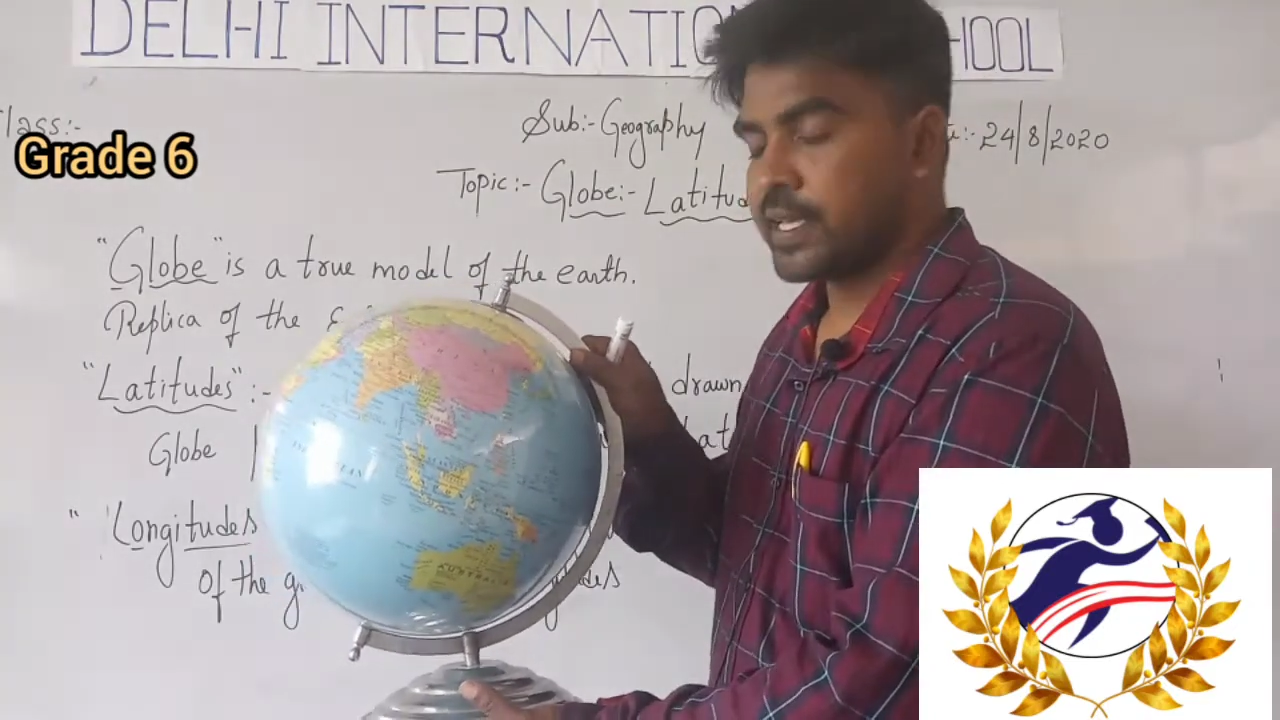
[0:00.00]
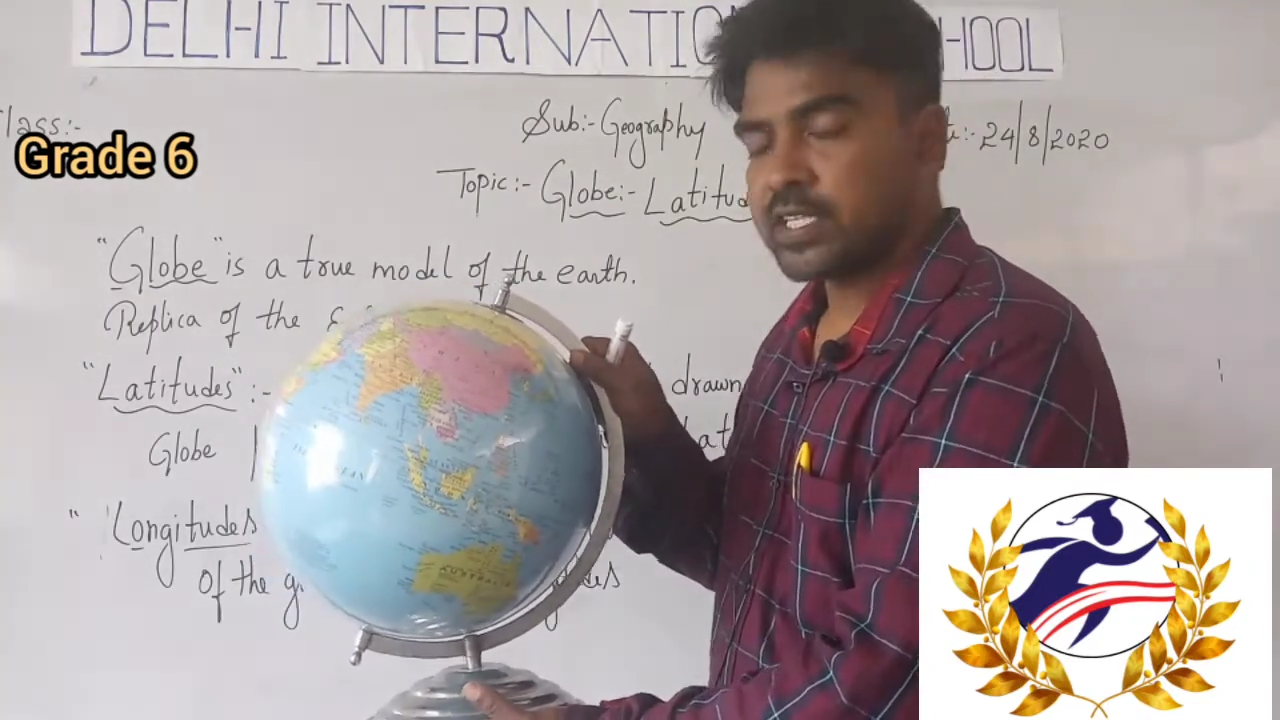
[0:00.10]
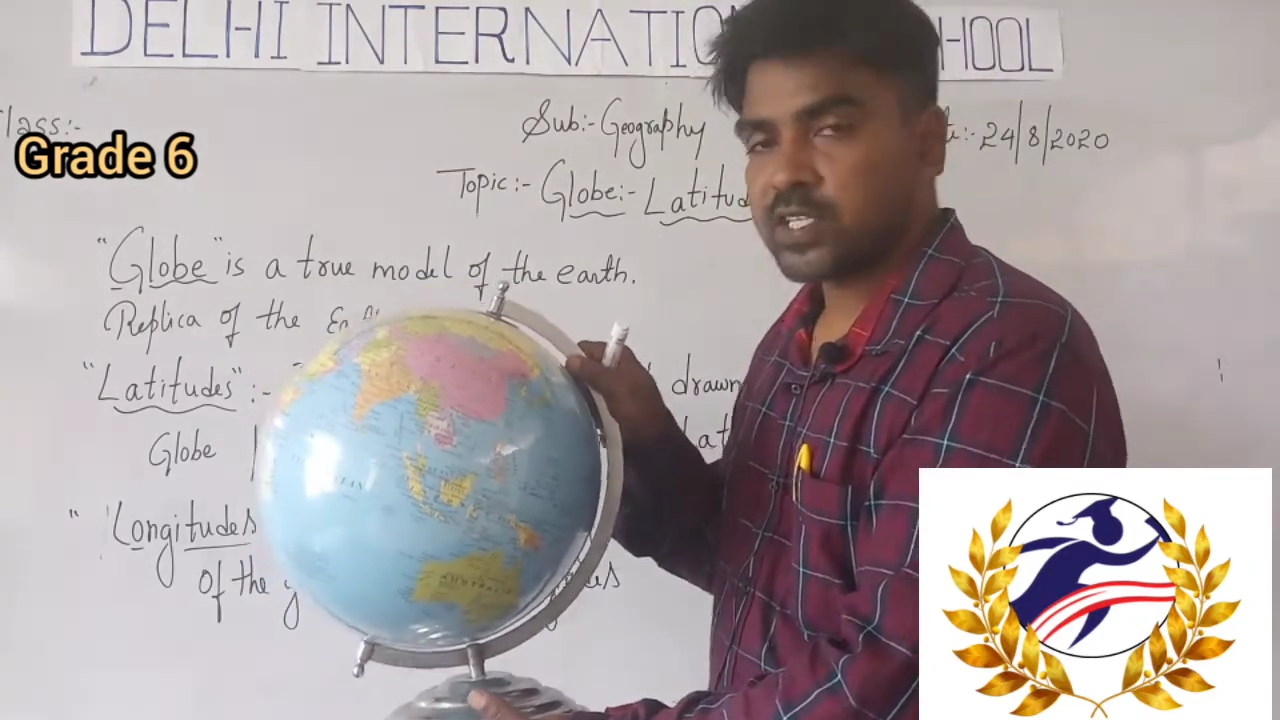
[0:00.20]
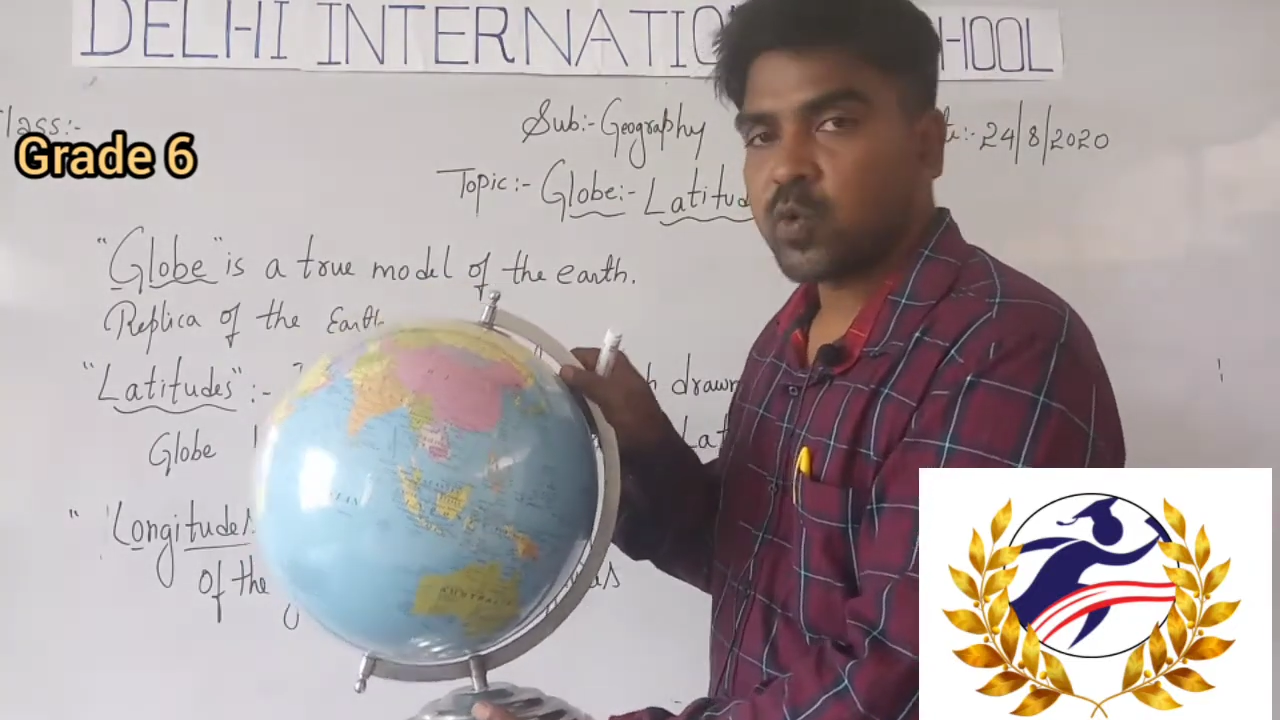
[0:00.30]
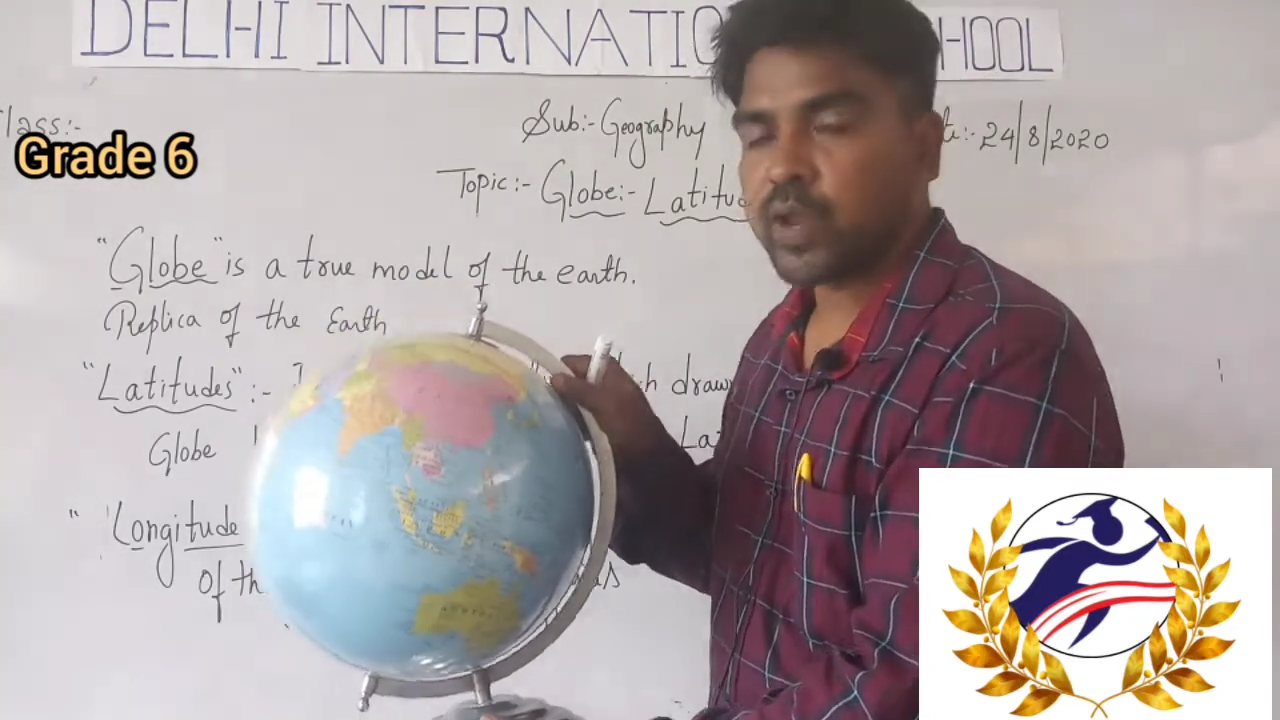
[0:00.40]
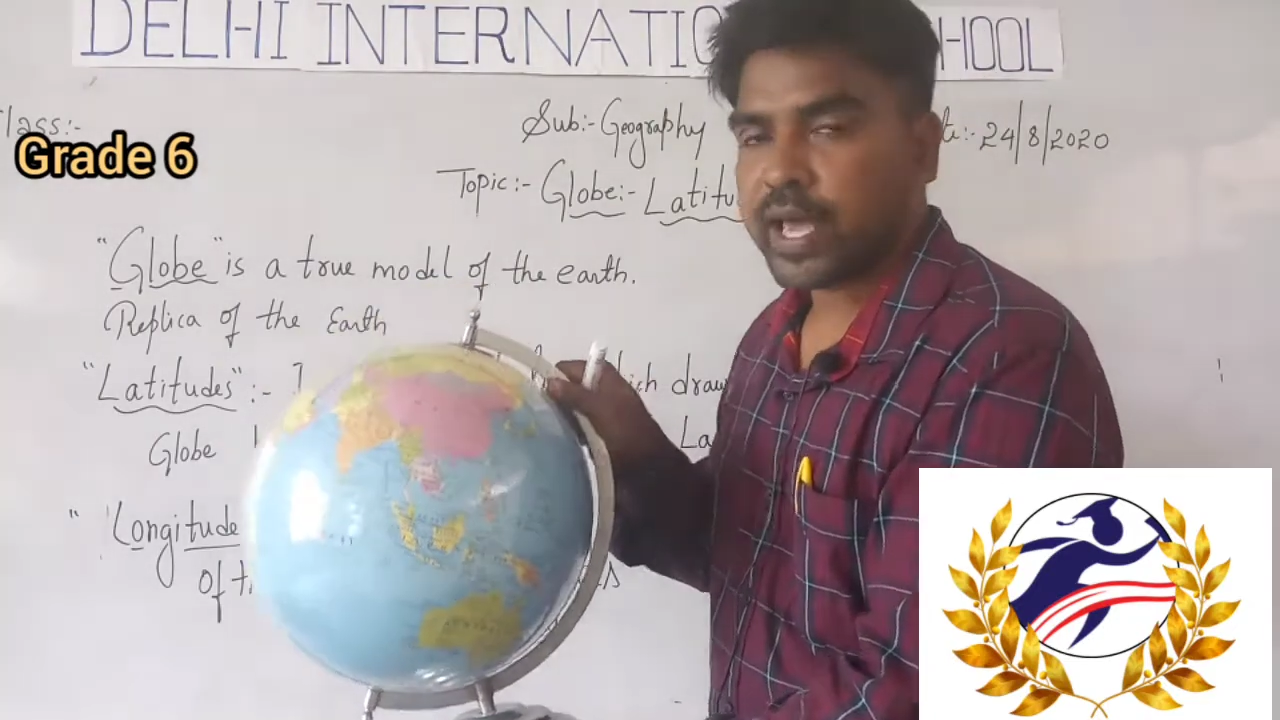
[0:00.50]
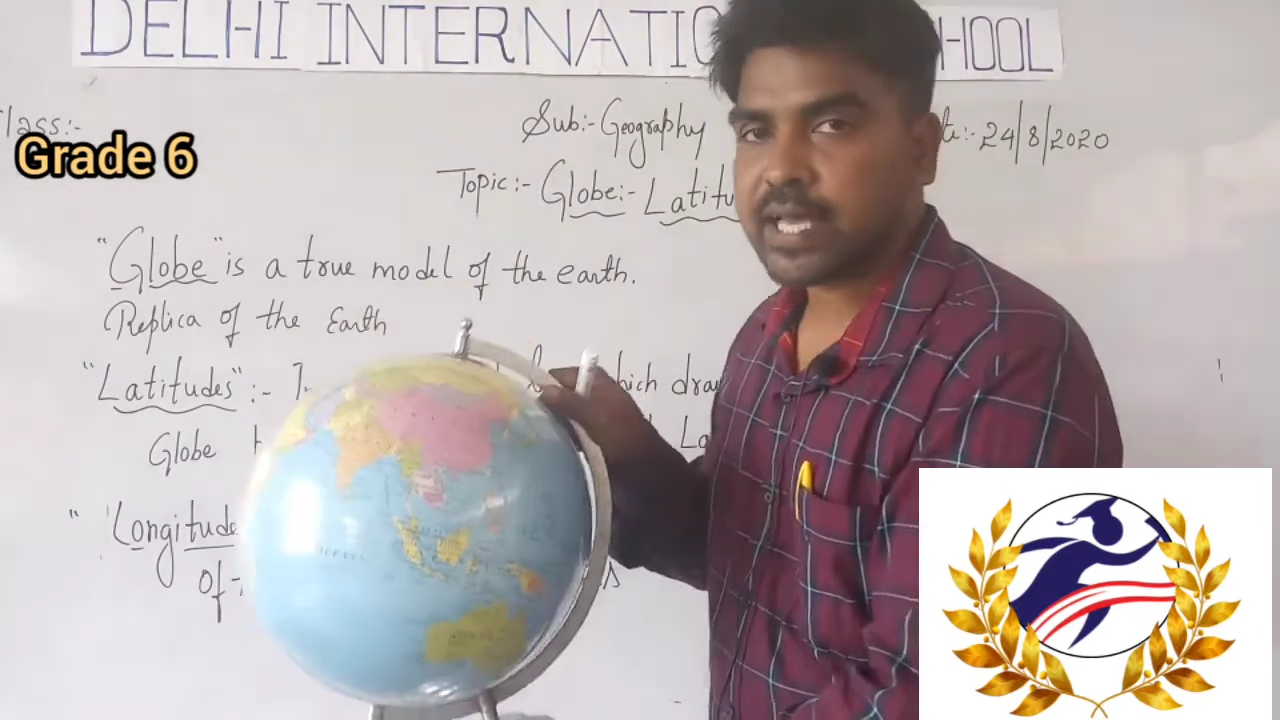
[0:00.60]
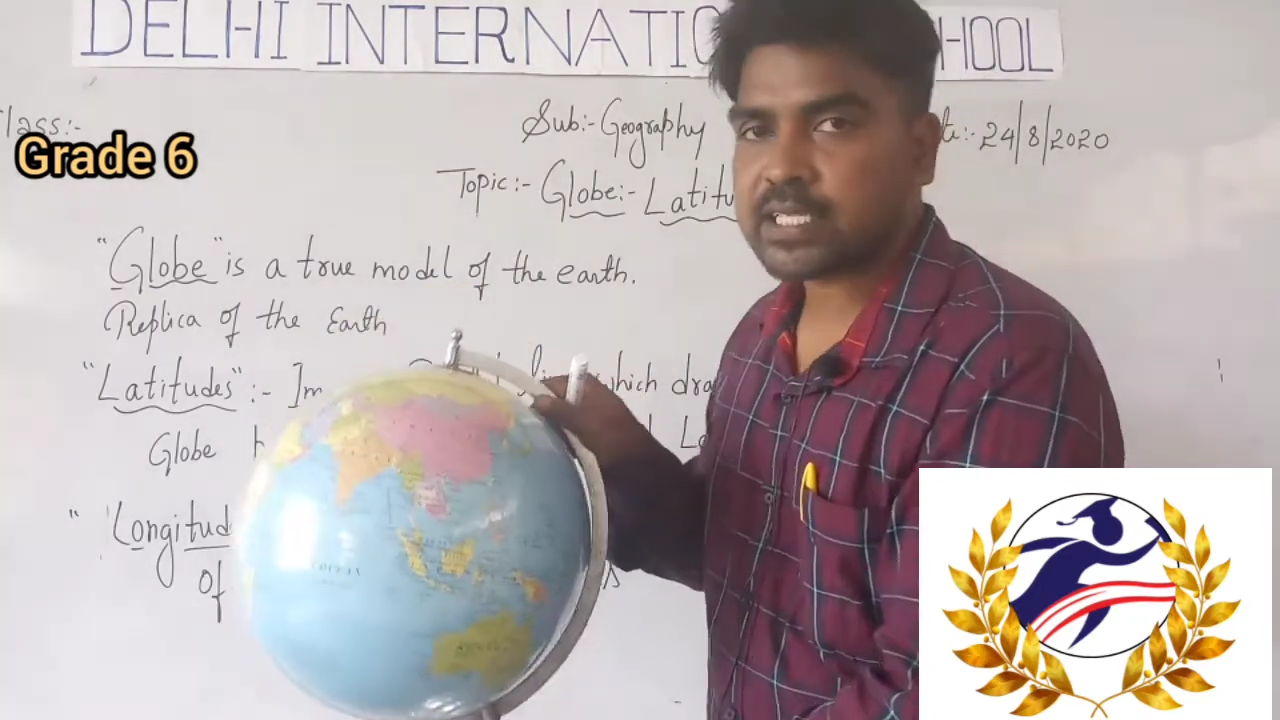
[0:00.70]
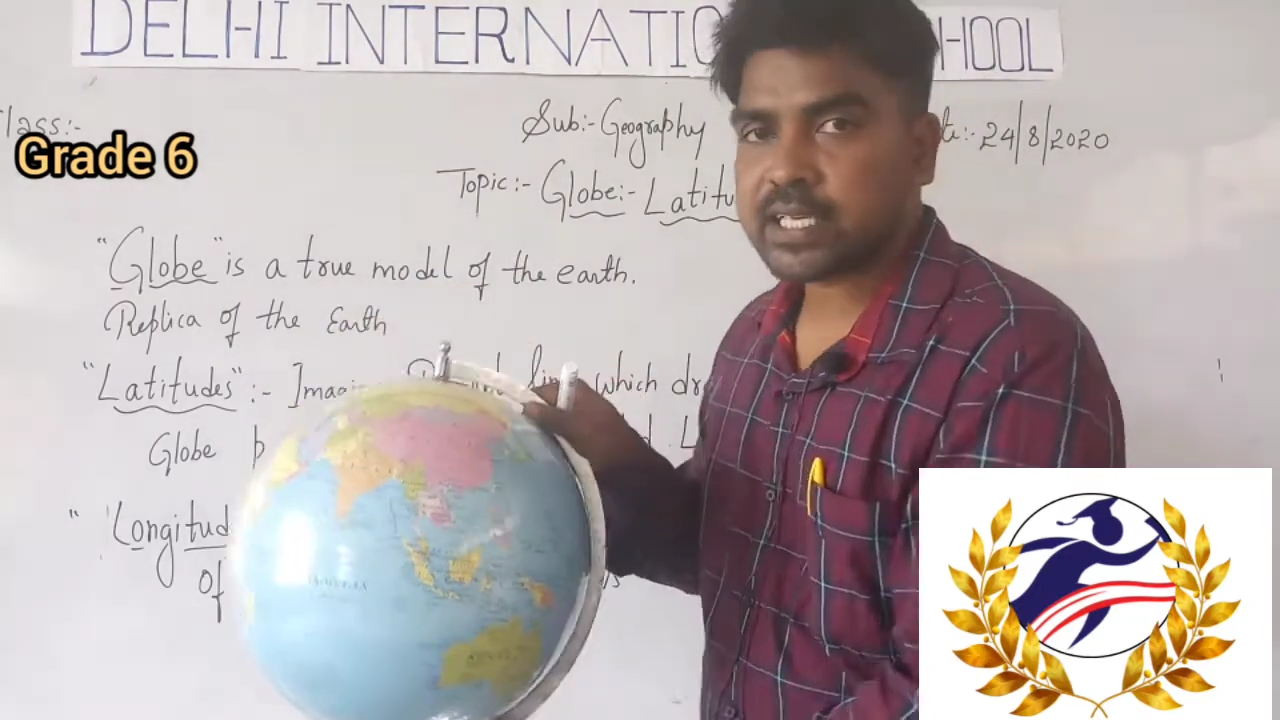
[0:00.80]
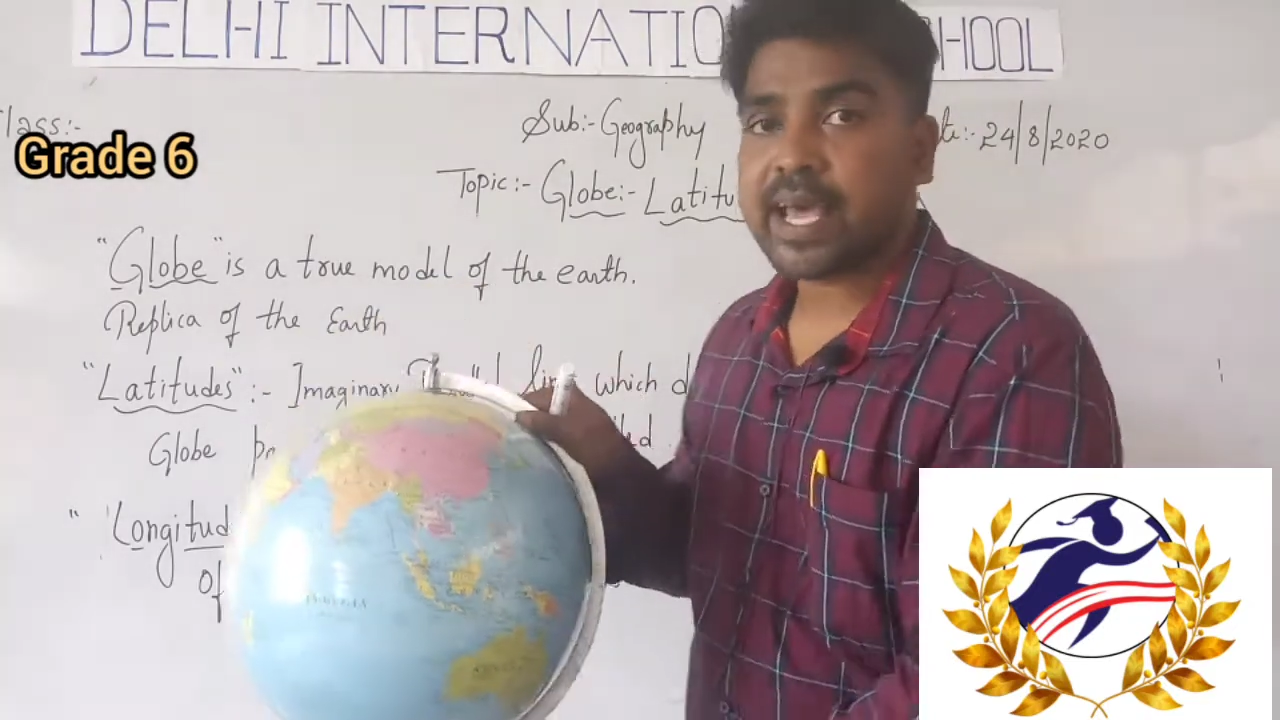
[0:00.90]
is known
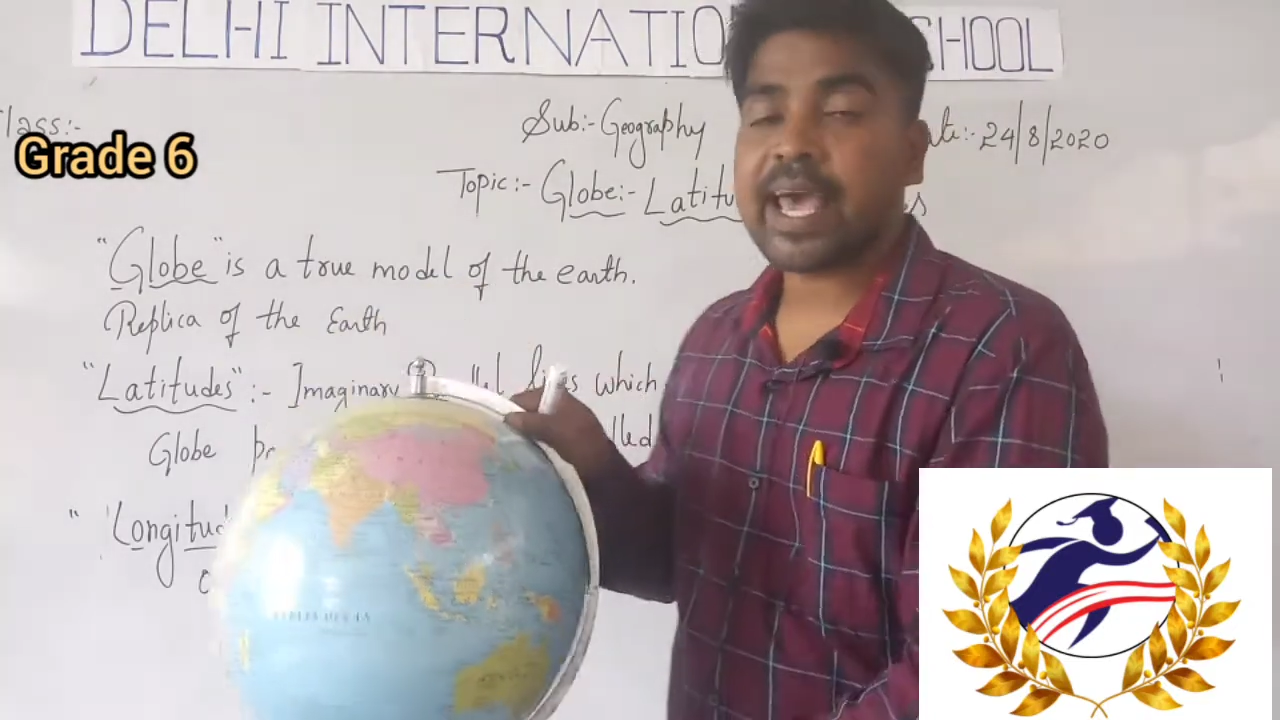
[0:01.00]
as